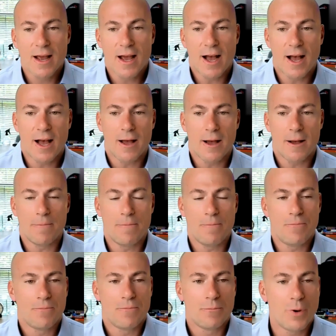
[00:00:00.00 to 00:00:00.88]

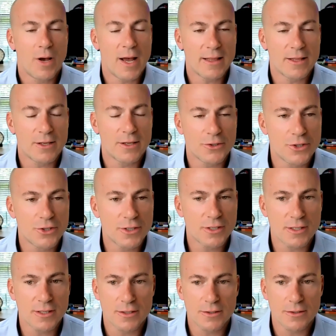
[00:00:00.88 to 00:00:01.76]
Um, but there's
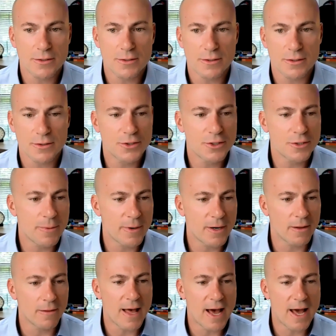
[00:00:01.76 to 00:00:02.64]
just there's there's just
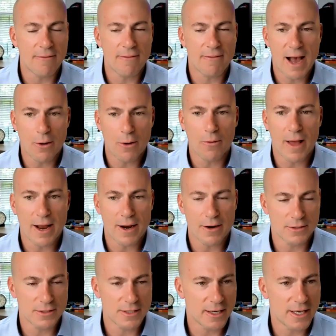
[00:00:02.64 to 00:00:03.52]
been a lot of
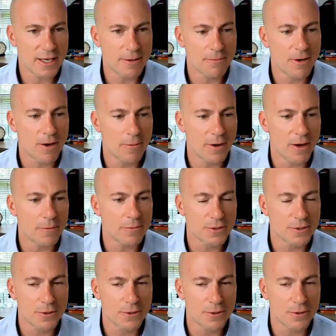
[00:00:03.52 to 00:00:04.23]
outliers that keep coming up.